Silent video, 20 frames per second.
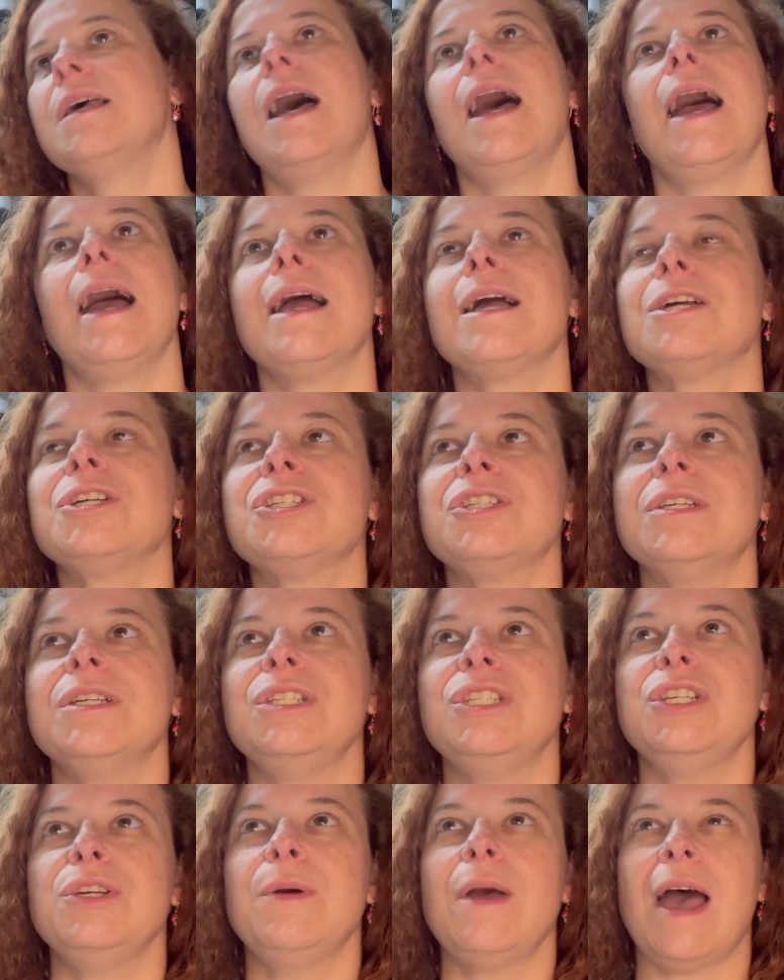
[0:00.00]
I actually
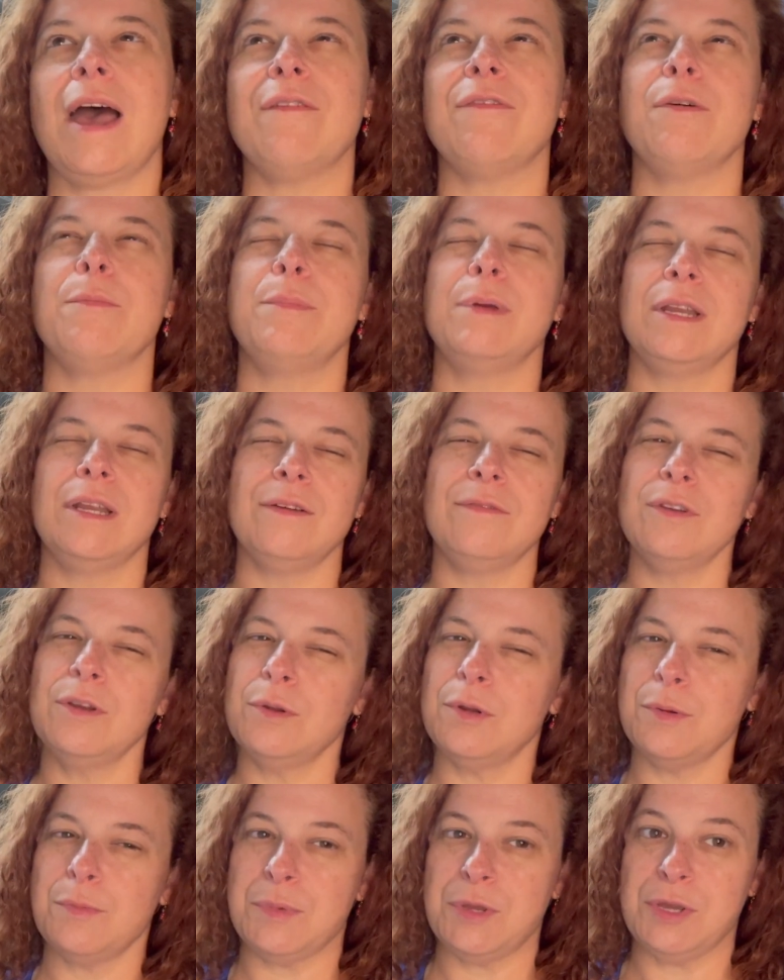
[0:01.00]
do have a bit of an
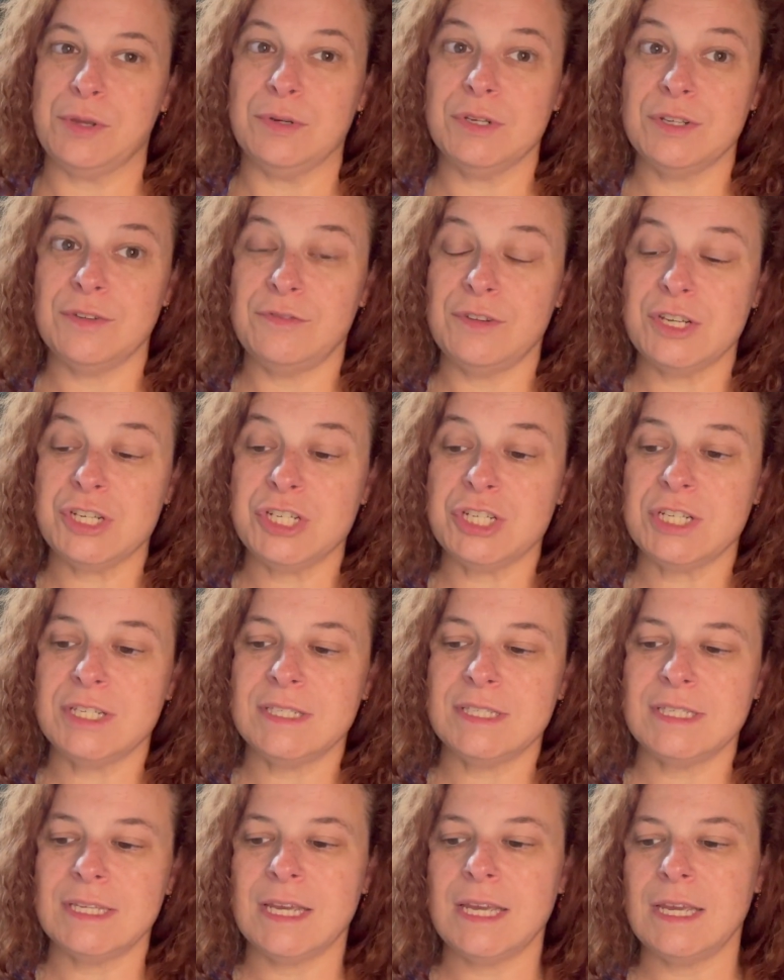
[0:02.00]
immune
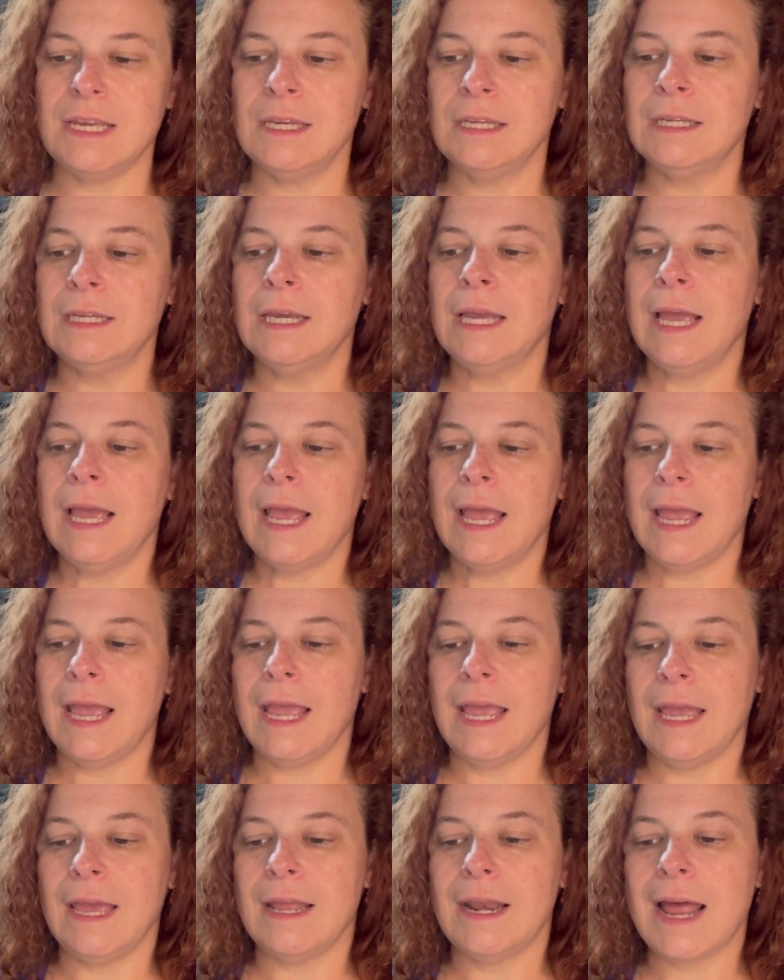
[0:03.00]
deficiency,
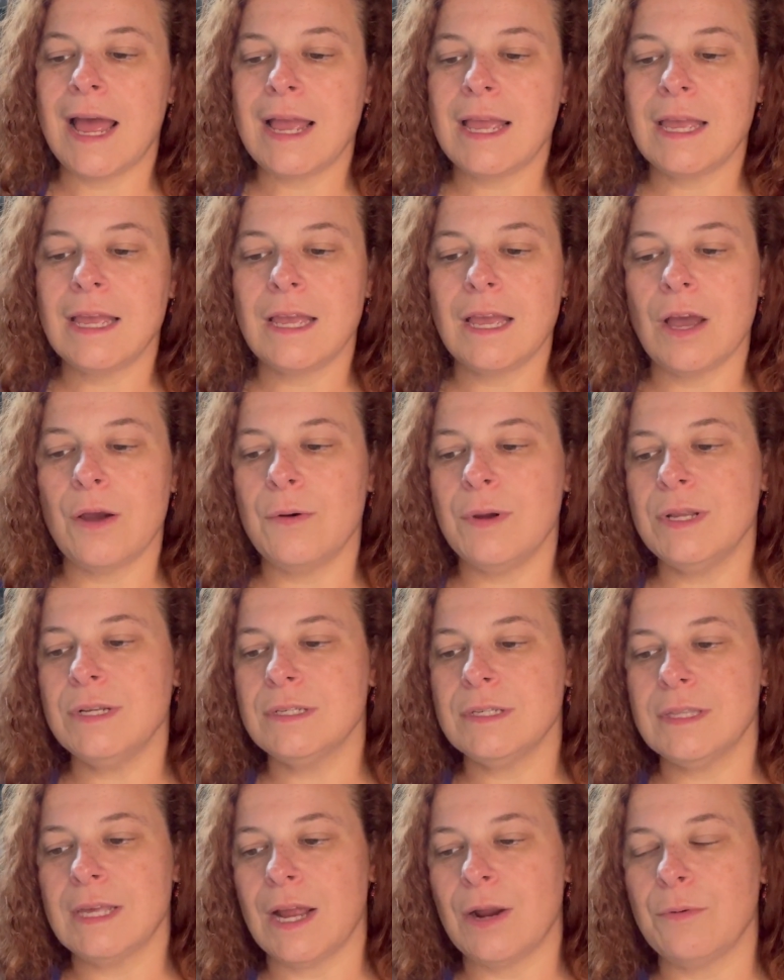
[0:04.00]
and I can go into
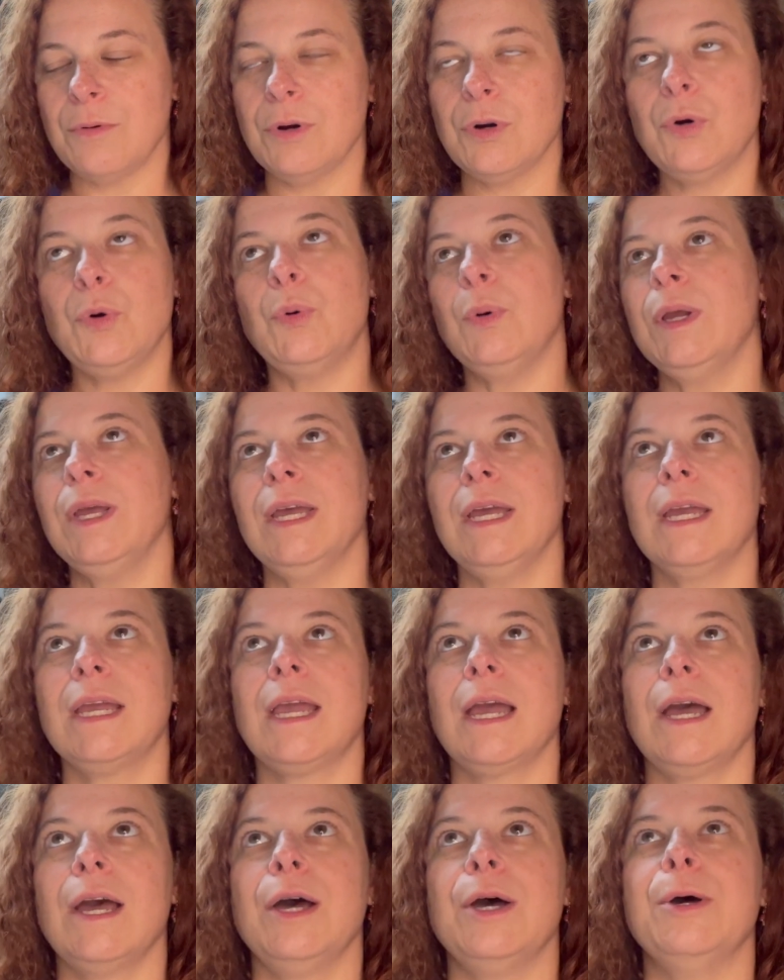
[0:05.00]
that real quick.
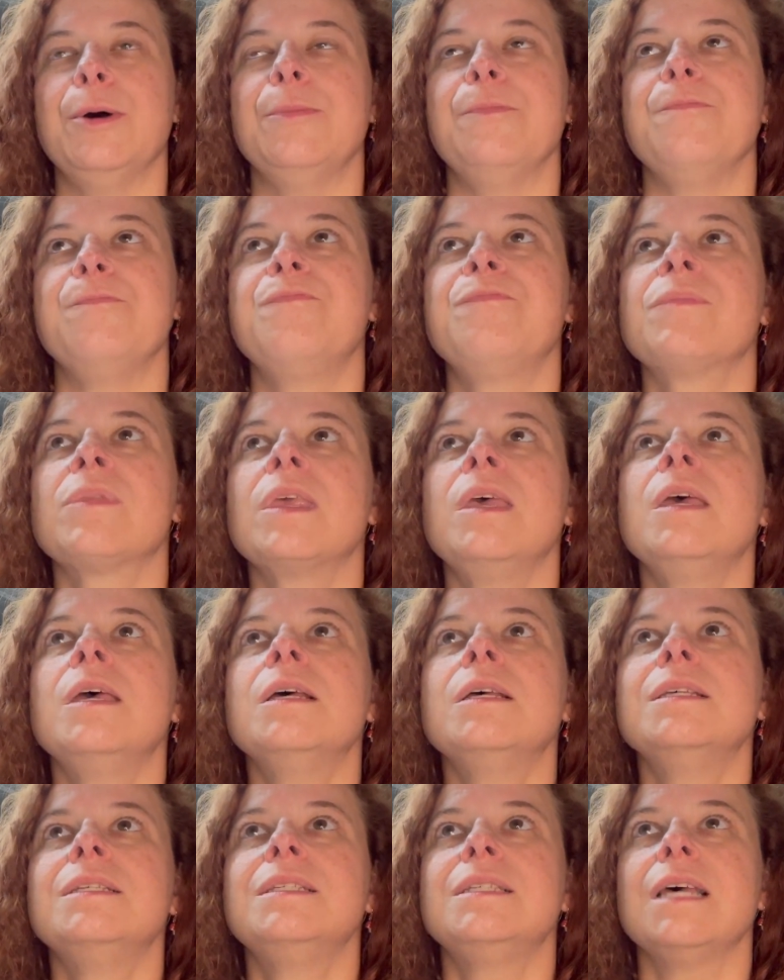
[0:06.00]
Um,
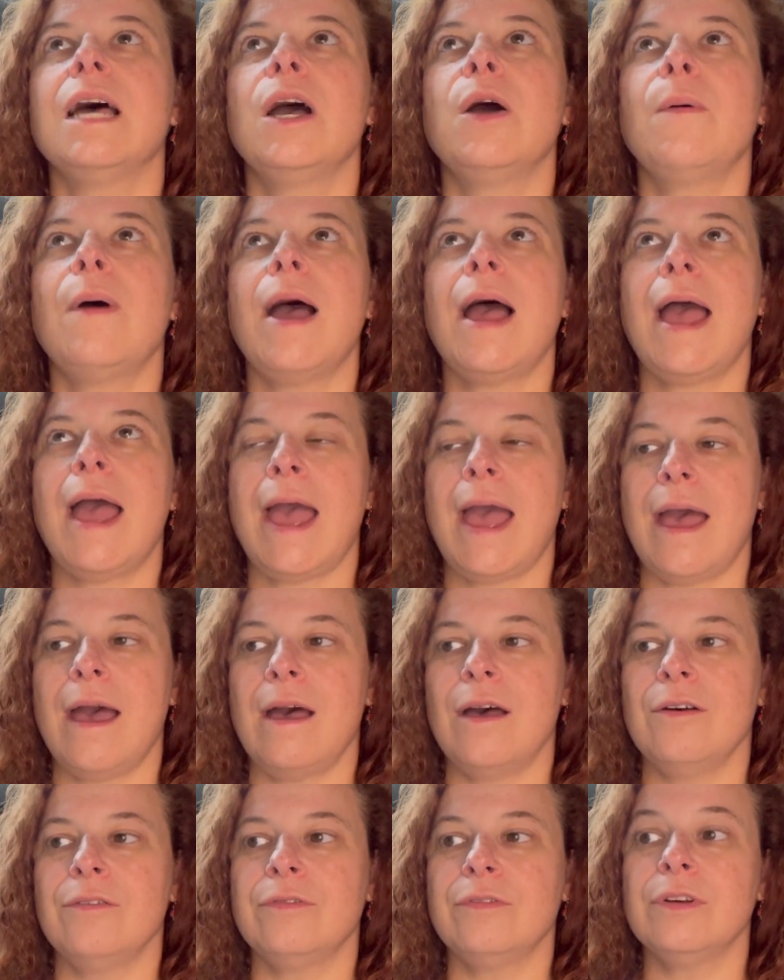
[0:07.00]
so I
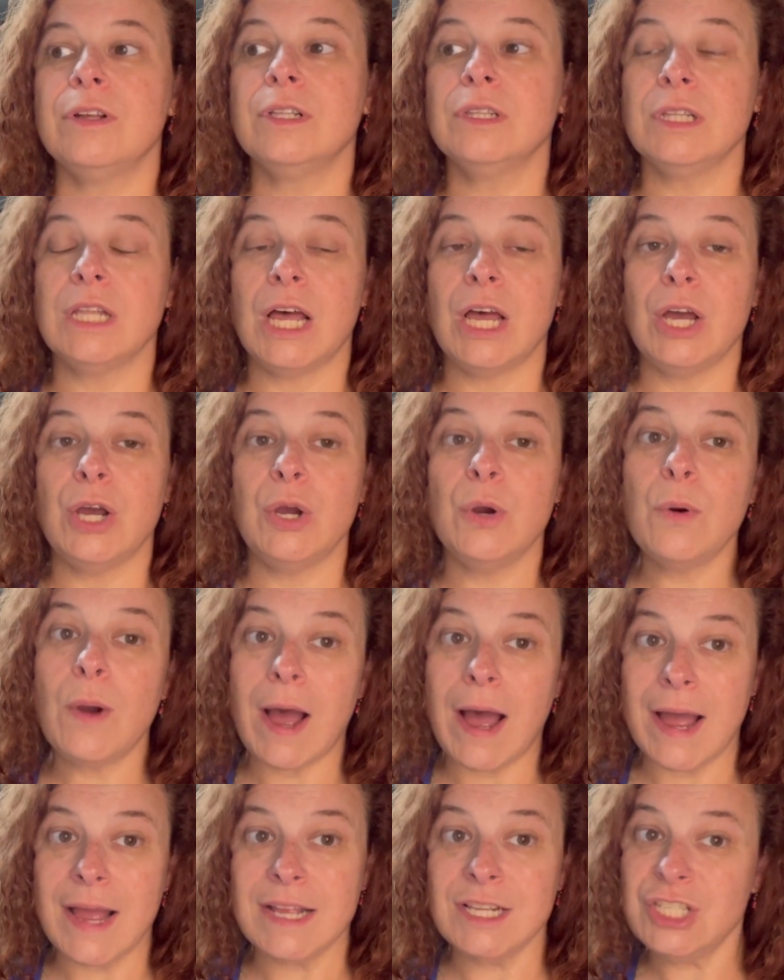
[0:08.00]
have low
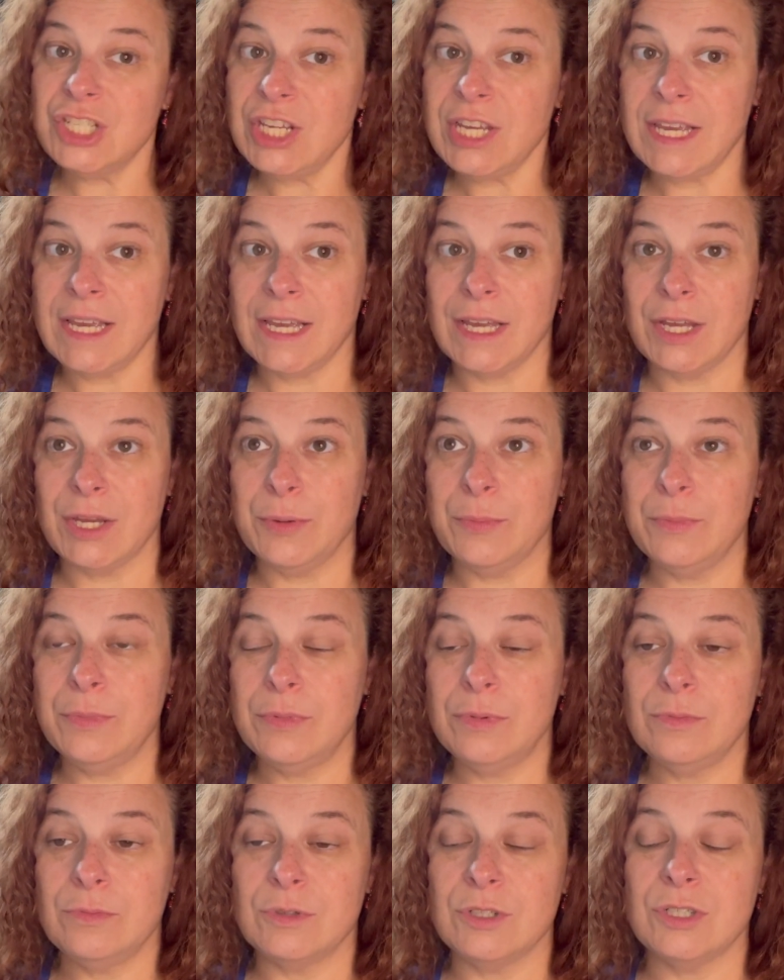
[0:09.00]
IgM,
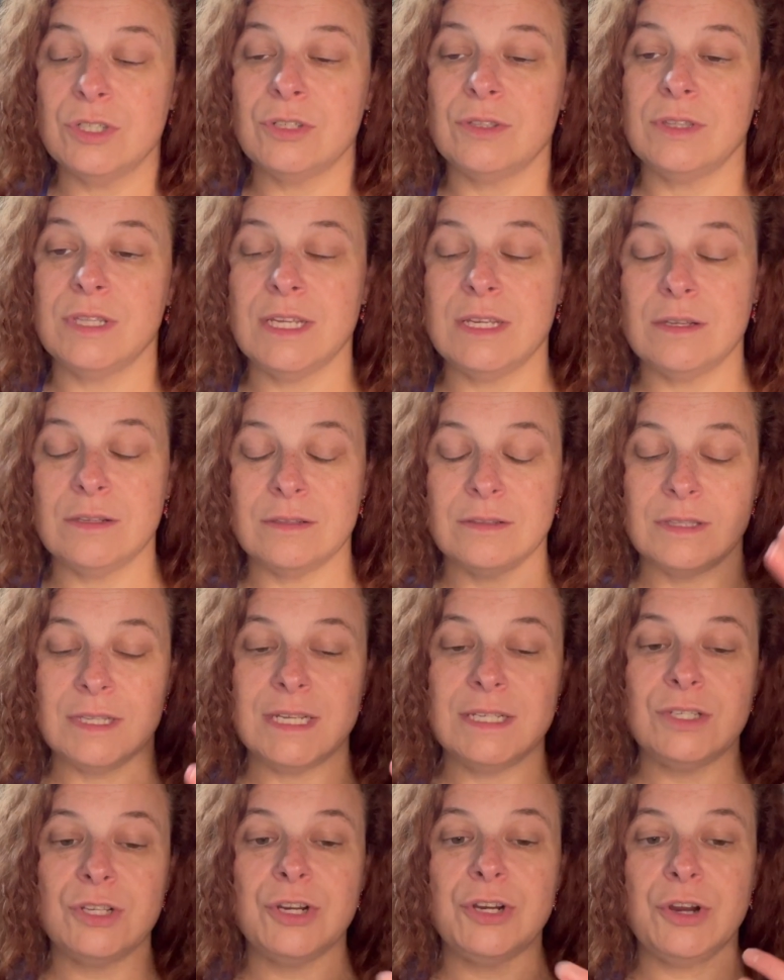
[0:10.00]
which the,
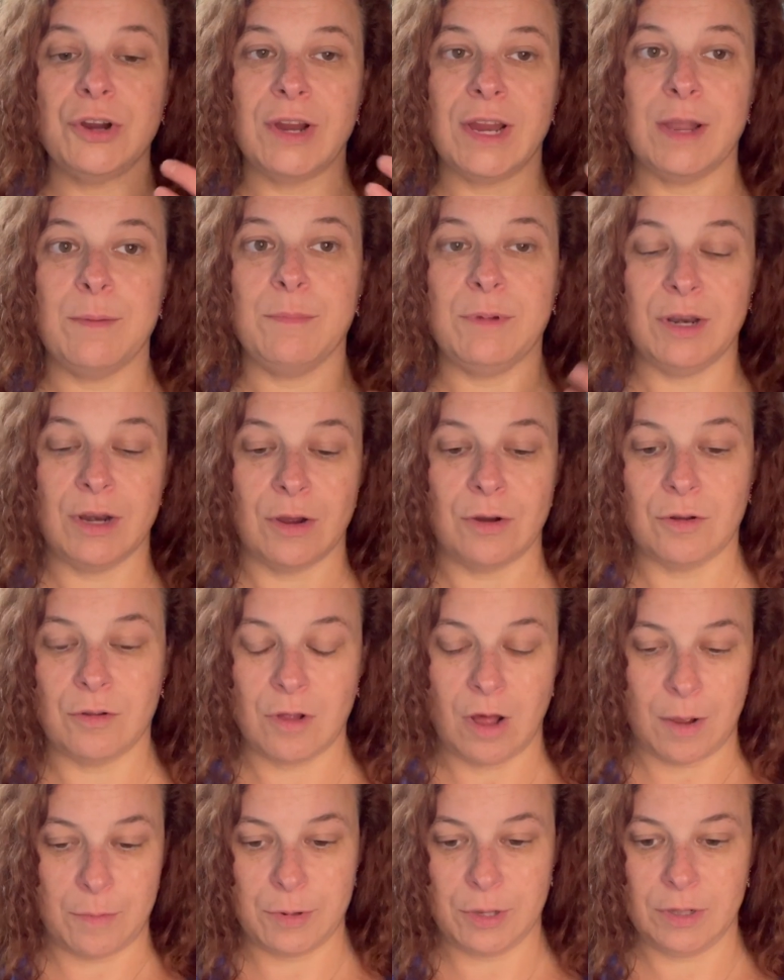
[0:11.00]
these are your
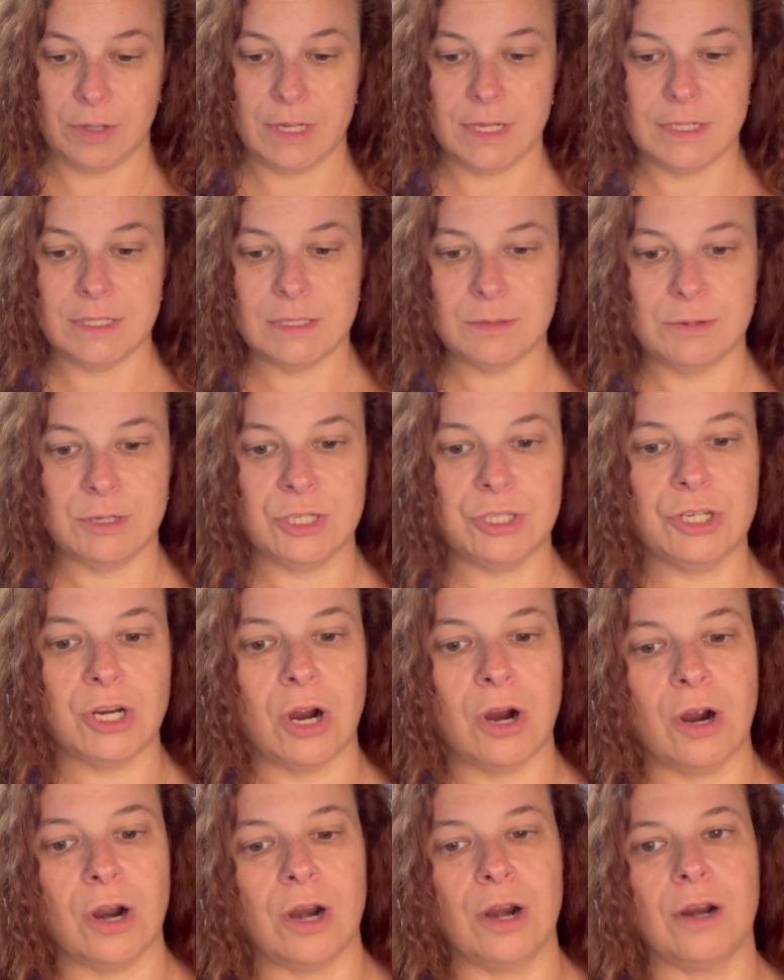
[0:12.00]
immunoglobulins, which
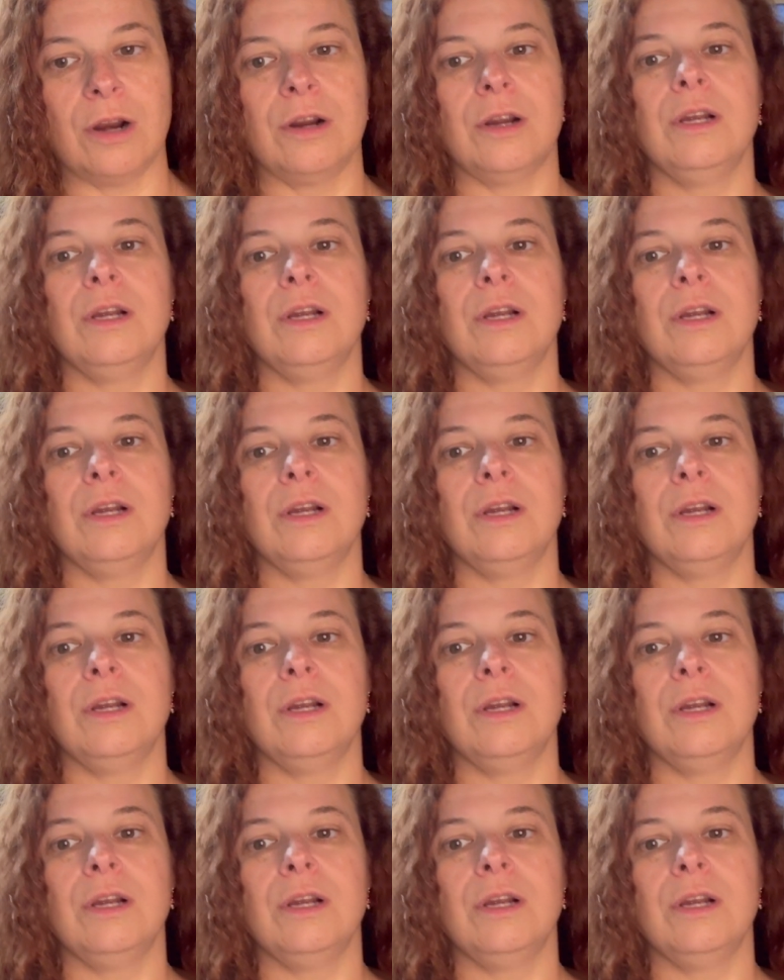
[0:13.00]
are